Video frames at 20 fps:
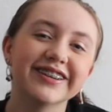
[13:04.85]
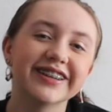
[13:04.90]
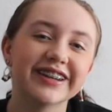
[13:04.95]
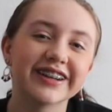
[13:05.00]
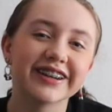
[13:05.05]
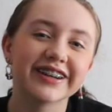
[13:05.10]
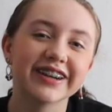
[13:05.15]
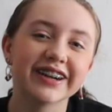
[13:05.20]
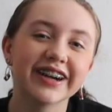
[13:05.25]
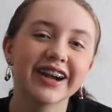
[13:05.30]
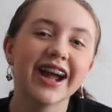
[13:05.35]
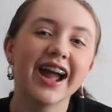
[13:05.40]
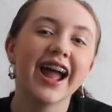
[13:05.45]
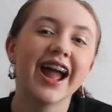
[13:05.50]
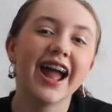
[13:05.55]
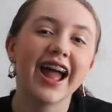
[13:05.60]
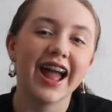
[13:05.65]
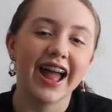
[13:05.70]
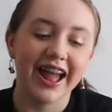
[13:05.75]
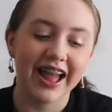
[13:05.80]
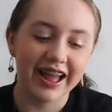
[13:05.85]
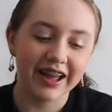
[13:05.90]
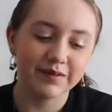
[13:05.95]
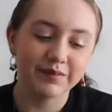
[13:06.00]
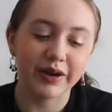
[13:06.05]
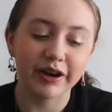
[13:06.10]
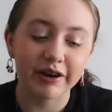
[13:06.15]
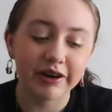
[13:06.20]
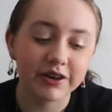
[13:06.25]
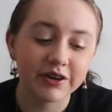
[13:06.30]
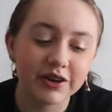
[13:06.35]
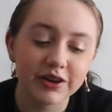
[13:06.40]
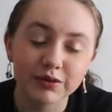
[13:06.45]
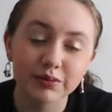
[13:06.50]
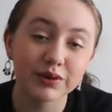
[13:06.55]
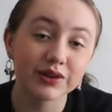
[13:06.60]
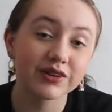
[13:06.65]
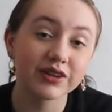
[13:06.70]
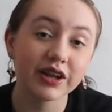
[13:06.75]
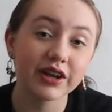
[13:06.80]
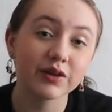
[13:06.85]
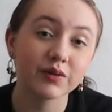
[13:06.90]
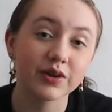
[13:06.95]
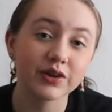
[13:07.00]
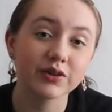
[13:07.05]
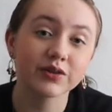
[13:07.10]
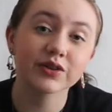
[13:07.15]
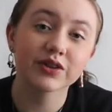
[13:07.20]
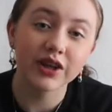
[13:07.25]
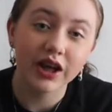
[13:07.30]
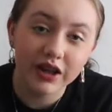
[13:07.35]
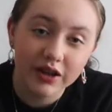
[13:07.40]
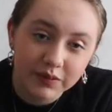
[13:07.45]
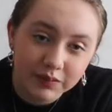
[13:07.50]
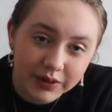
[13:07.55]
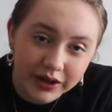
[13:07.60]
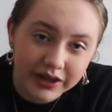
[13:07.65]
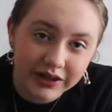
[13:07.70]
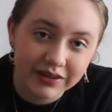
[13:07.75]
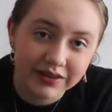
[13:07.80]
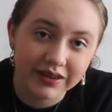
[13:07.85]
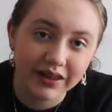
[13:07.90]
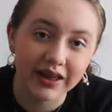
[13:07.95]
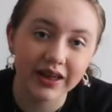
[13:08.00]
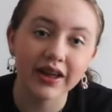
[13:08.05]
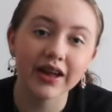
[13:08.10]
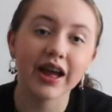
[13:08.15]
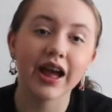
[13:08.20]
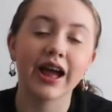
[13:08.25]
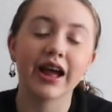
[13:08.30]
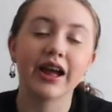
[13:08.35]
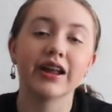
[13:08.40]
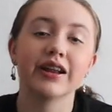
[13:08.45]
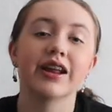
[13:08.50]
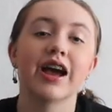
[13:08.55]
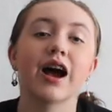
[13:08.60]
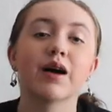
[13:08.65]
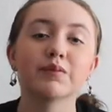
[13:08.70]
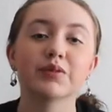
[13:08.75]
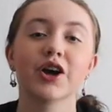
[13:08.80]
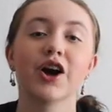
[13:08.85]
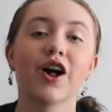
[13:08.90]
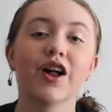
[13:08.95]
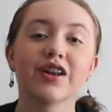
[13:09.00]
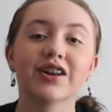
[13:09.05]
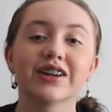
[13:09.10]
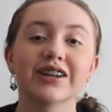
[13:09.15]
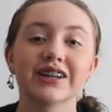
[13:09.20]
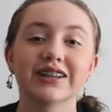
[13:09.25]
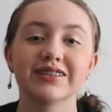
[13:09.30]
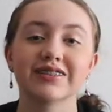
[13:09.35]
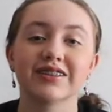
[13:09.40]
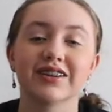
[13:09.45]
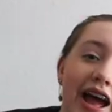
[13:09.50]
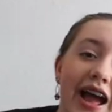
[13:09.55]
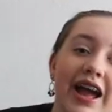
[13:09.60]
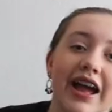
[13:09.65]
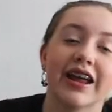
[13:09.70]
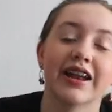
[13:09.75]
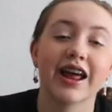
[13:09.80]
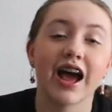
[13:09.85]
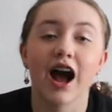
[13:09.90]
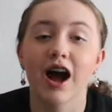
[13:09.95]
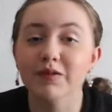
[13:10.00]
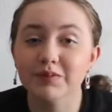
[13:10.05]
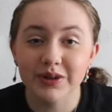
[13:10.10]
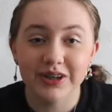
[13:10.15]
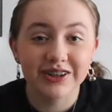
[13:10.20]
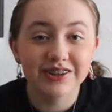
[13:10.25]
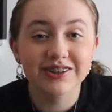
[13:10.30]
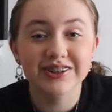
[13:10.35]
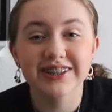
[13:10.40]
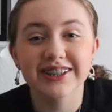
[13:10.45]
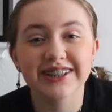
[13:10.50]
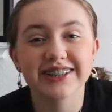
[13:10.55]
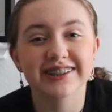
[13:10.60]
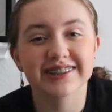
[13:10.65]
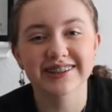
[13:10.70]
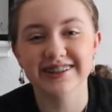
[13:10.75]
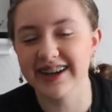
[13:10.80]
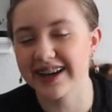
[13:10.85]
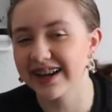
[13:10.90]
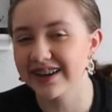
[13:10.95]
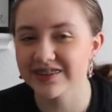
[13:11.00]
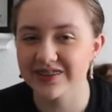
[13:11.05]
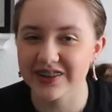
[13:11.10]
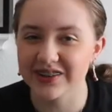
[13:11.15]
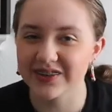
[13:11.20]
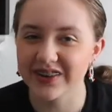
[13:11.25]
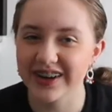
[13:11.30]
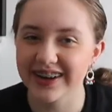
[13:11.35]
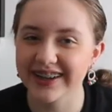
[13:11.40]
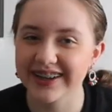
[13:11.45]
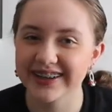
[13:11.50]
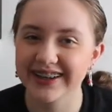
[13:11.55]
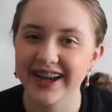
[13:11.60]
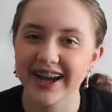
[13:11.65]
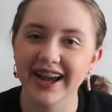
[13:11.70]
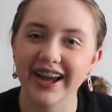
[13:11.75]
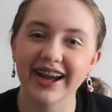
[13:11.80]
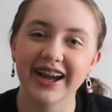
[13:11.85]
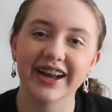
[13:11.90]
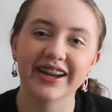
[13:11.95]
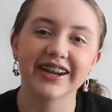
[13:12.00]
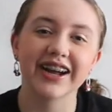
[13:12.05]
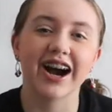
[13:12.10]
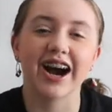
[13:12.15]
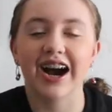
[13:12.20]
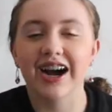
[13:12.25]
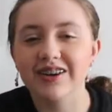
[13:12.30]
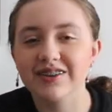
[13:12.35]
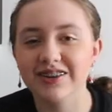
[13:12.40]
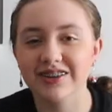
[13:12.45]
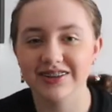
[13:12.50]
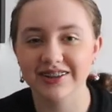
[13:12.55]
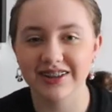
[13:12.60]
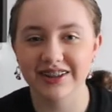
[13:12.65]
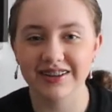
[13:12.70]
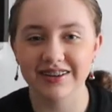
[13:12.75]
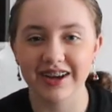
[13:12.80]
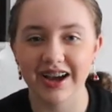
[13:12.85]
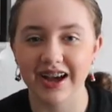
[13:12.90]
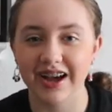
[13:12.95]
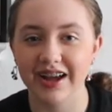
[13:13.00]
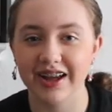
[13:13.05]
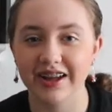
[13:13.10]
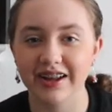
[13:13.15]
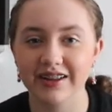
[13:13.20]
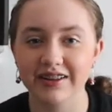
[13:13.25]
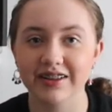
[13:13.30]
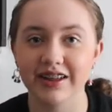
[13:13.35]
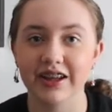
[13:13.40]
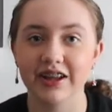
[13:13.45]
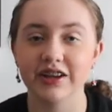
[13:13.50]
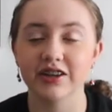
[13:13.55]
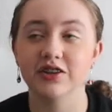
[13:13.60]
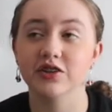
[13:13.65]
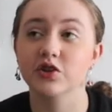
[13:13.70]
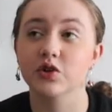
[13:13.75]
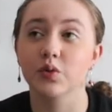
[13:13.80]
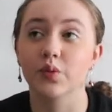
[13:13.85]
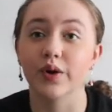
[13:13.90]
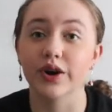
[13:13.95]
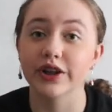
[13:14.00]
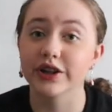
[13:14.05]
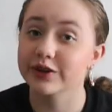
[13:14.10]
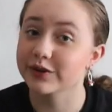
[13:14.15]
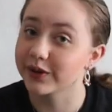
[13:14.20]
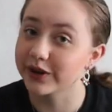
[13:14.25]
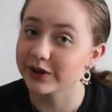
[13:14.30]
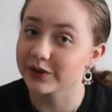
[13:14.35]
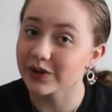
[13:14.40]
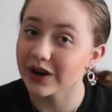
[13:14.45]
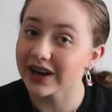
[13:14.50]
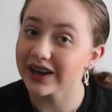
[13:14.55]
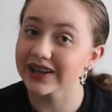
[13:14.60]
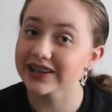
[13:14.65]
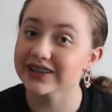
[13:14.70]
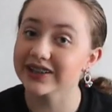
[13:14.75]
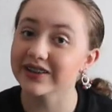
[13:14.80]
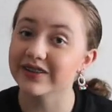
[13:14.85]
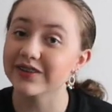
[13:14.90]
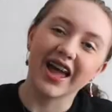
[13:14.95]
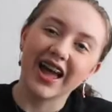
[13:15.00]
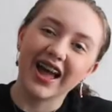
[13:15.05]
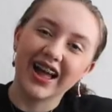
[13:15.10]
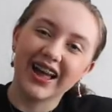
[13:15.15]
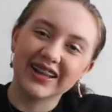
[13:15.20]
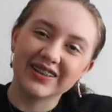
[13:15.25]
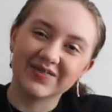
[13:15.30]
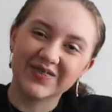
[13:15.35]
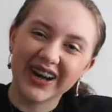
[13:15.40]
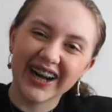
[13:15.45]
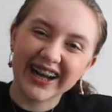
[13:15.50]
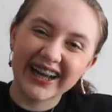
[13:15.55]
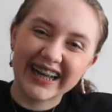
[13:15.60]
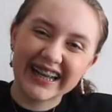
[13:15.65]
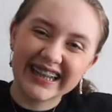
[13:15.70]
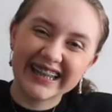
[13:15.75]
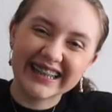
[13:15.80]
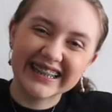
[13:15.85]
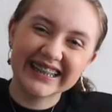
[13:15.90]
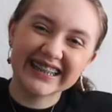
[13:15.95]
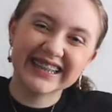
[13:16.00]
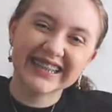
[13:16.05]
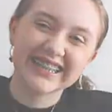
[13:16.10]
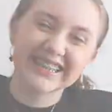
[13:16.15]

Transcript: year and Merry Christmas to anyone who celebrates it, and Happy Holidays, and Happy New Year's to everyone, and I will see you guys in 2021. Bye!